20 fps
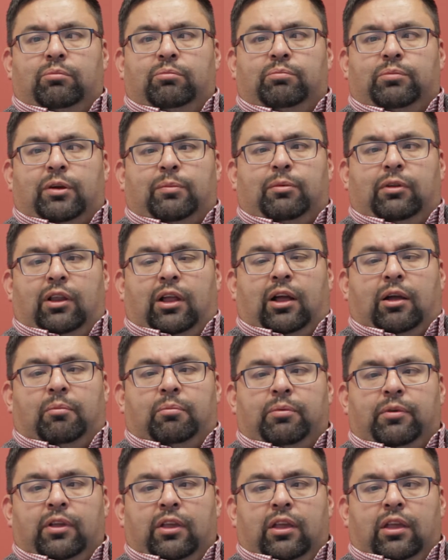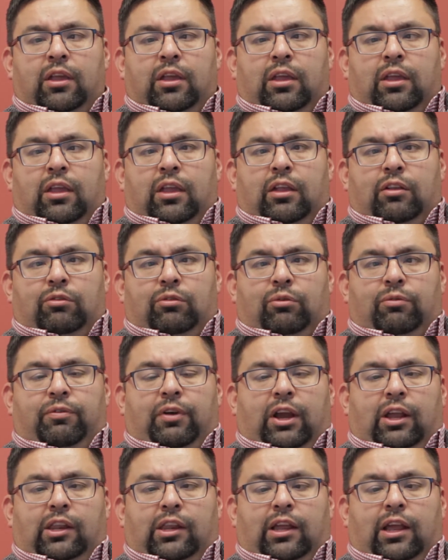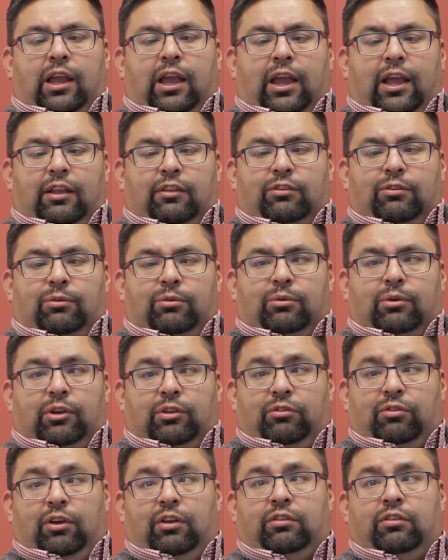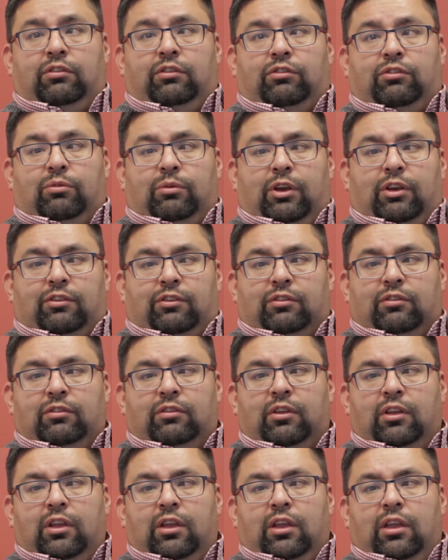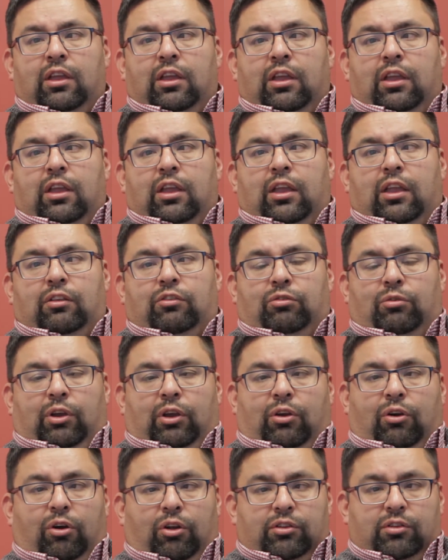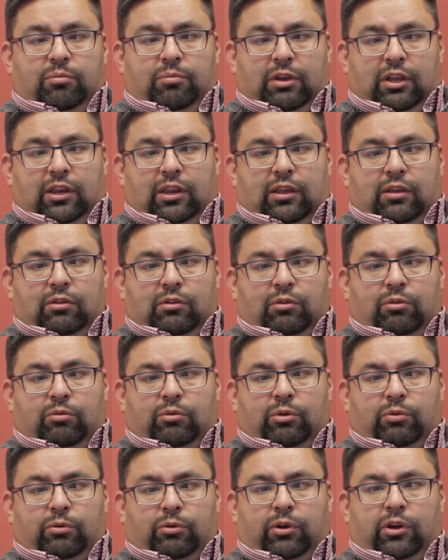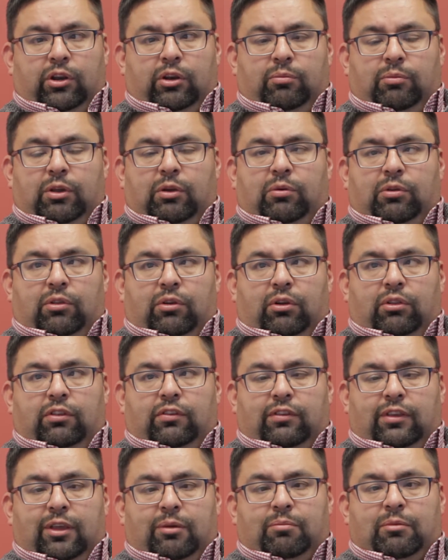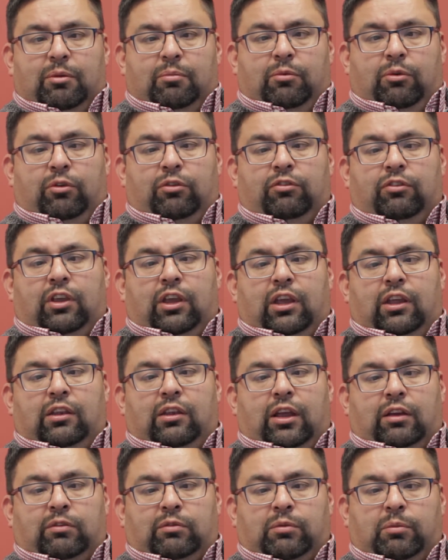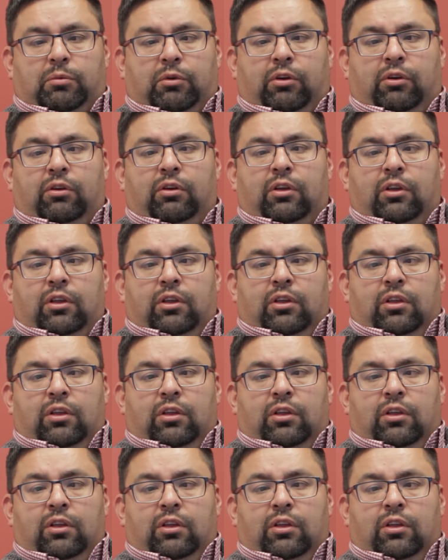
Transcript: bubble up. And so finally, I had to address the situation. And so I called the meeting where we're going to meet with all the team members. And I remember,